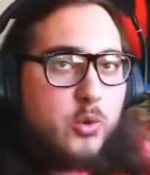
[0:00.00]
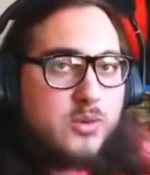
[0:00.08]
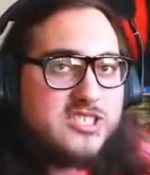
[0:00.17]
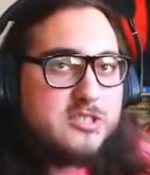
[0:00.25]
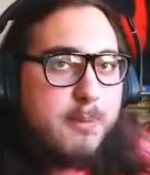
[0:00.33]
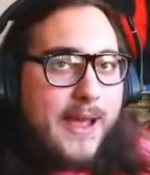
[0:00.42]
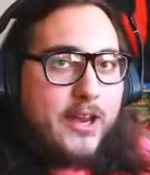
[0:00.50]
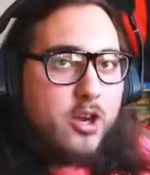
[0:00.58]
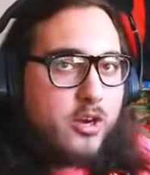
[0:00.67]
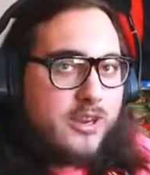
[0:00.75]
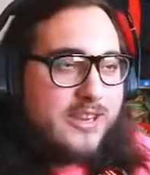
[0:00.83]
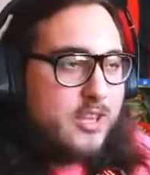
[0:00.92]
spider
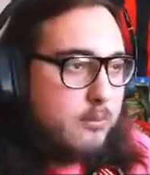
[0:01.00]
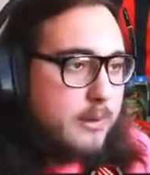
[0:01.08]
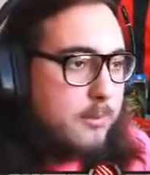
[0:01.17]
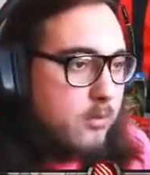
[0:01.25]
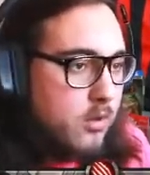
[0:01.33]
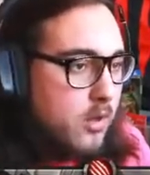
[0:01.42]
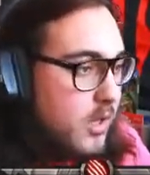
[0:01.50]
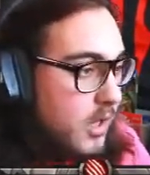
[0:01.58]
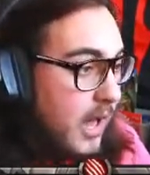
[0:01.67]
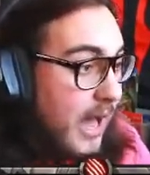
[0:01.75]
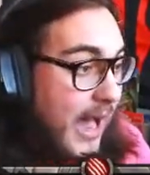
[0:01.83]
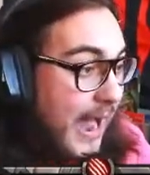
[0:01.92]
and kill people.
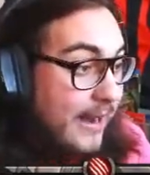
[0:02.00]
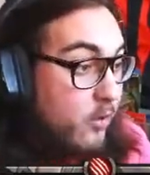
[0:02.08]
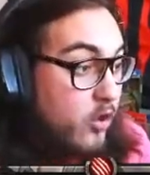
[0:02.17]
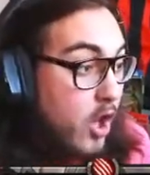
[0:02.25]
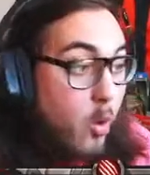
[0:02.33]
I don't know.